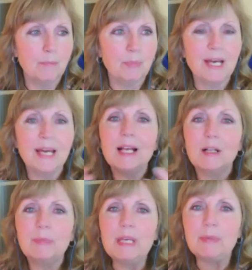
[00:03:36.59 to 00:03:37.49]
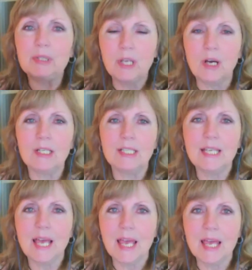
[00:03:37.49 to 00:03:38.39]
But I help people not
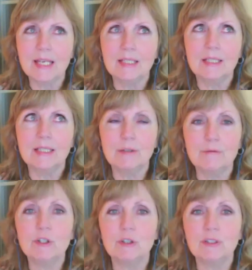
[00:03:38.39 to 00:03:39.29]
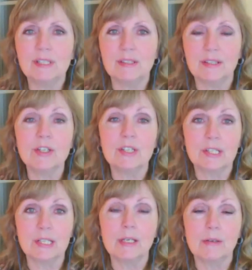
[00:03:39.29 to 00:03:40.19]
take difficulty seriously.